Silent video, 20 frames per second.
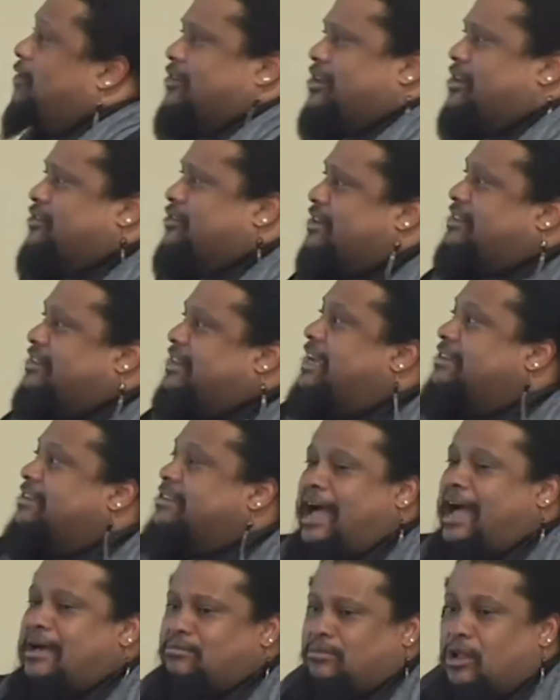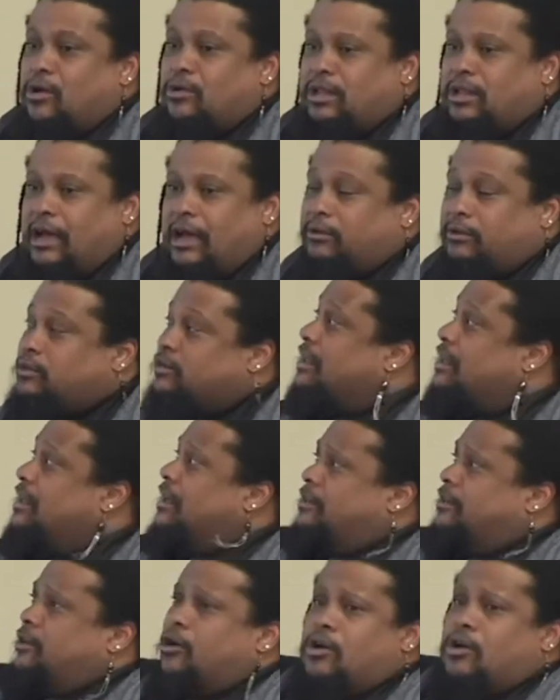and these are daytime low levels.
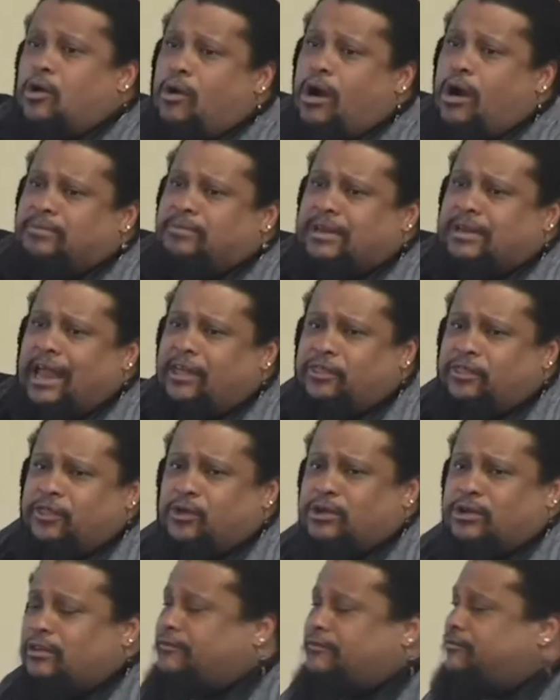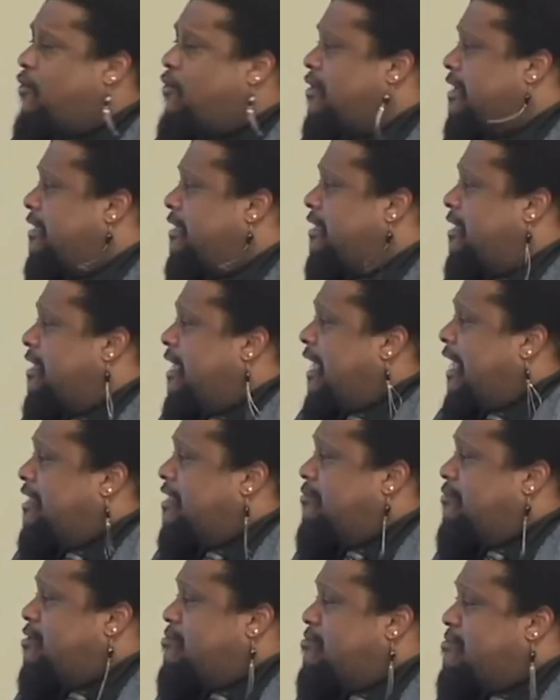They'll go up to like 30 or 40. And
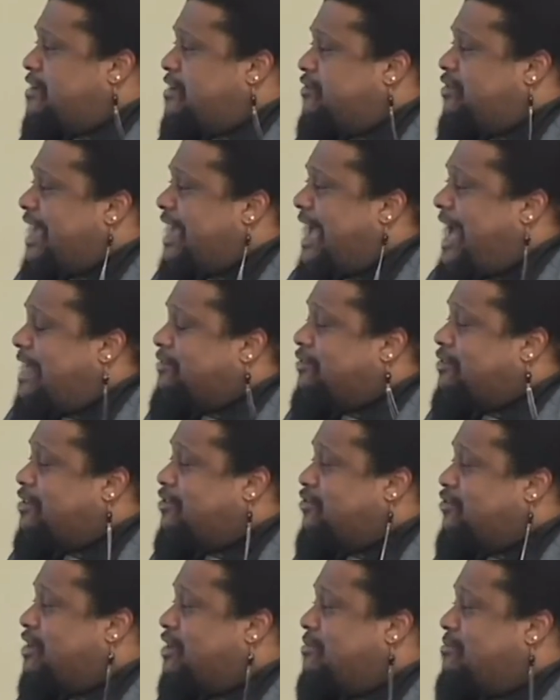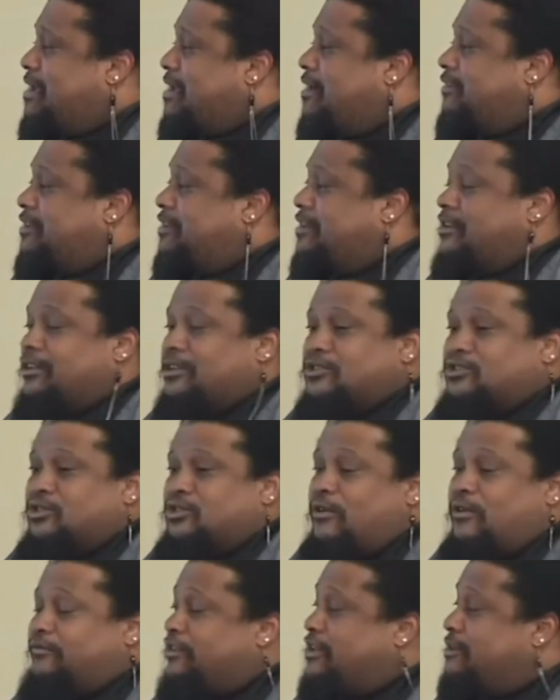then we measured atrazine treated males and then
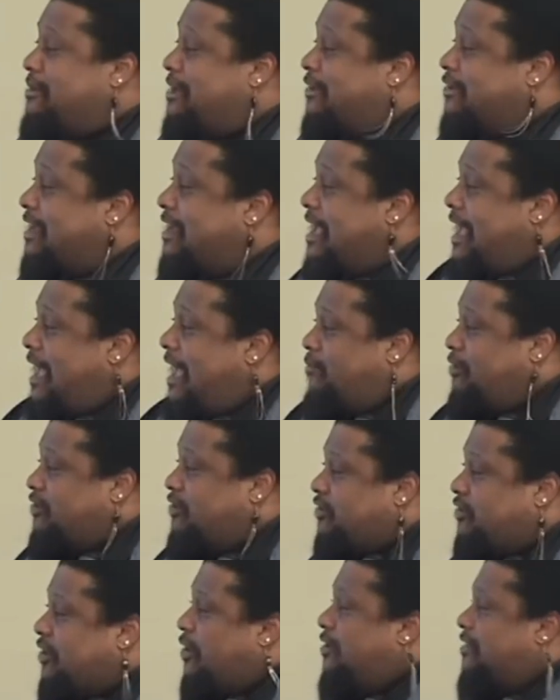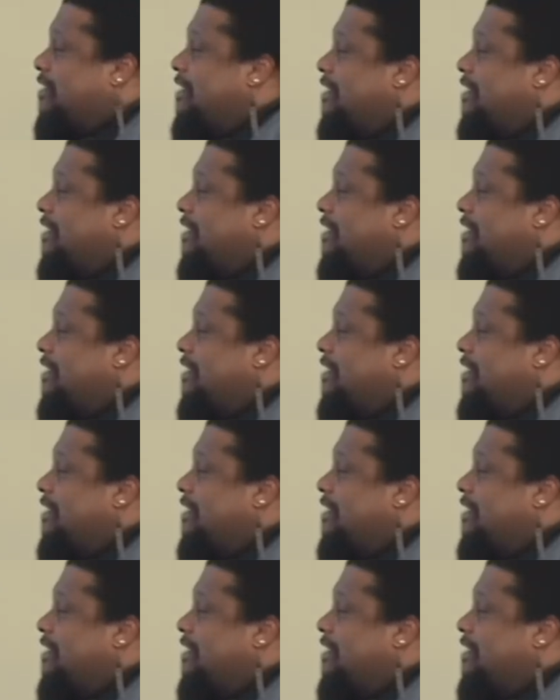control females. And we showed that